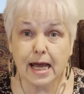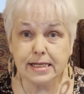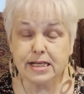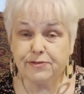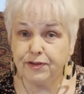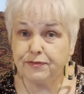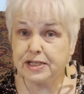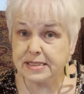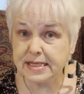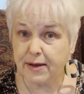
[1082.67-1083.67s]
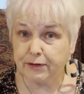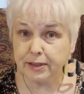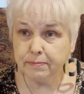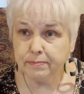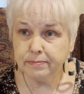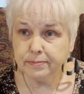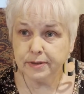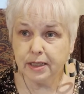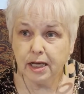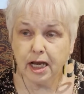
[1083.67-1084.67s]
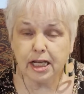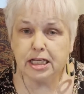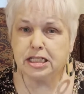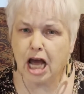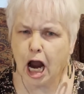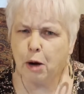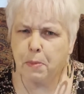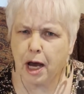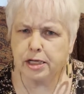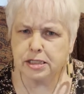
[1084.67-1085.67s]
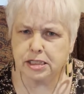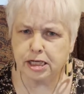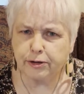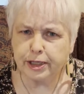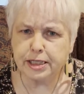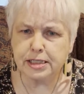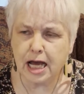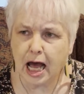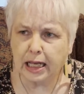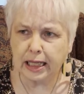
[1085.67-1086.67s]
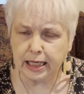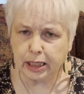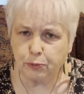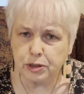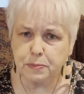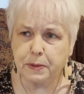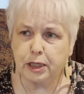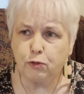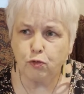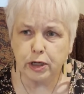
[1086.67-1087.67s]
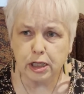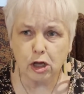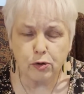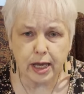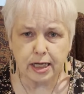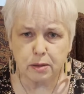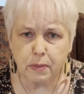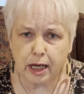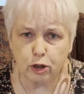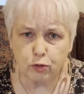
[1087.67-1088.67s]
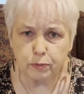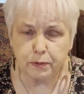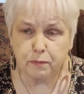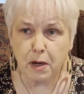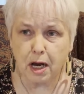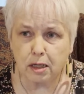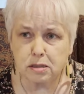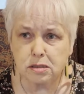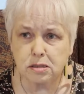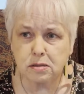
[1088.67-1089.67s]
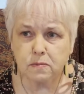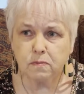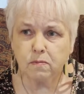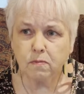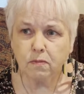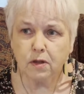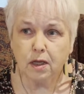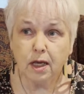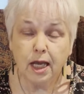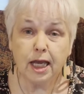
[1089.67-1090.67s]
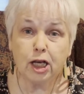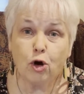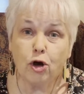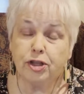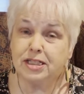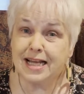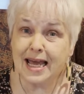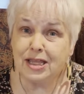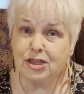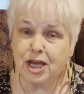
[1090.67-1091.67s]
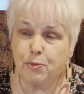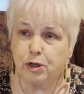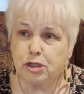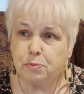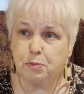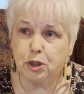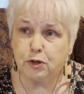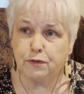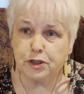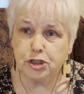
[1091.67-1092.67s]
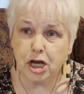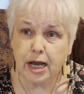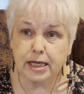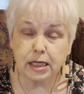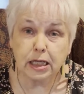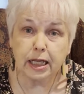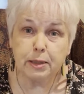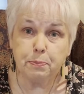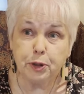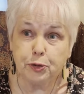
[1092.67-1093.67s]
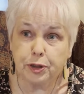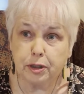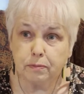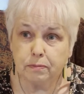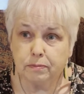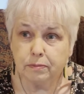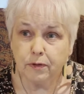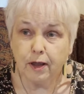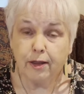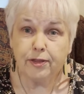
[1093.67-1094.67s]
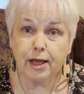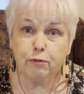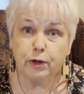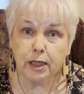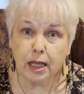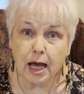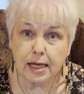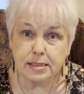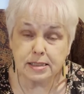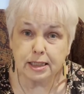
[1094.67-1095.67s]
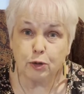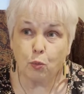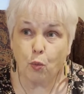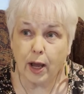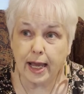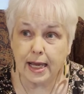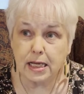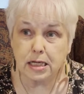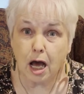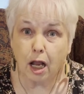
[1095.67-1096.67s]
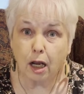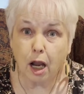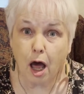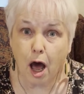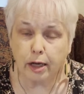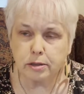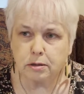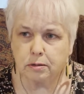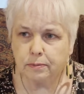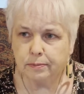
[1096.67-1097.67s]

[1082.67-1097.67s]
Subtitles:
1957, an entire monastery in Thailand was being relocated by a group of monks. And on the day that they were to move the giant clay Buddha, they realized it weighed a lot.